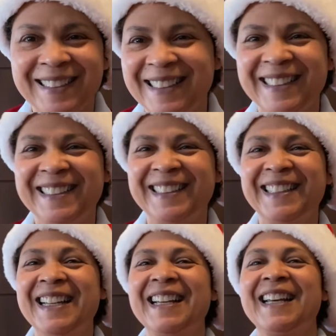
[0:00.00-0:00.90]

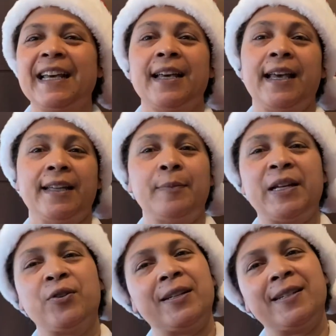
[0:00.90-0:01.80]
And my
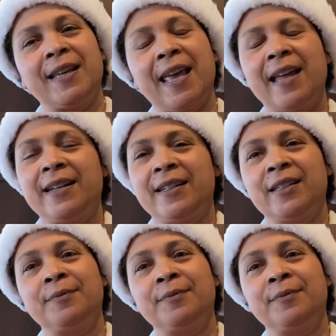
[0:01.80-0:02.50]
trusty Canada,